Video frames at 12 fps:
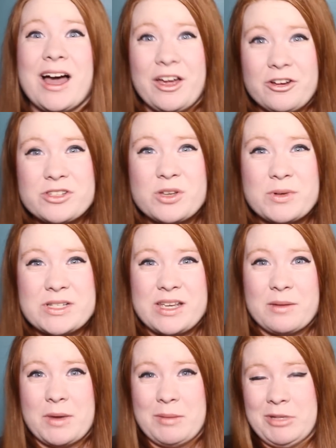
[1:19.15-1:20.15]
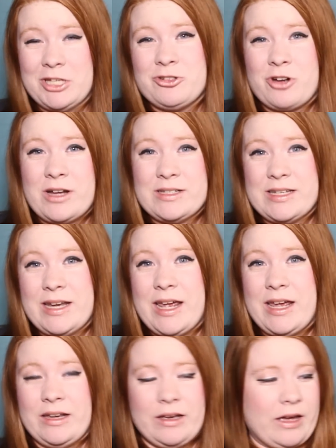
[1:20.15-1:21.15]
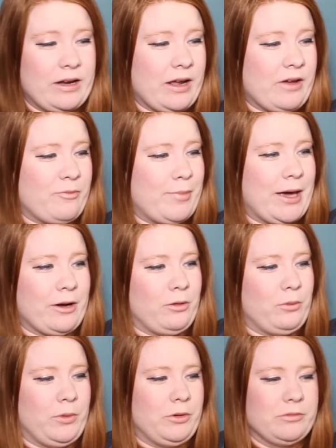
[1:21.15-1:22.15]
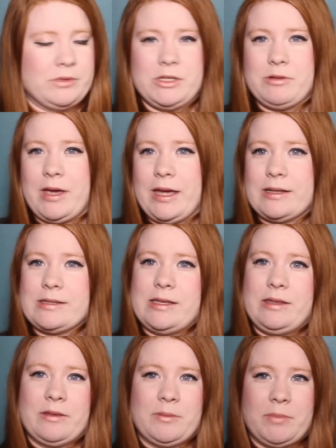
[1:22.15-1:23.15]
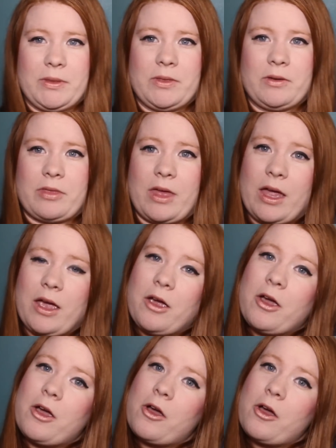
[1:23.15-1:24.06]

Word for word: I also went to get my blood drawn today, and I have battle wounds. You can't see them, but they're there.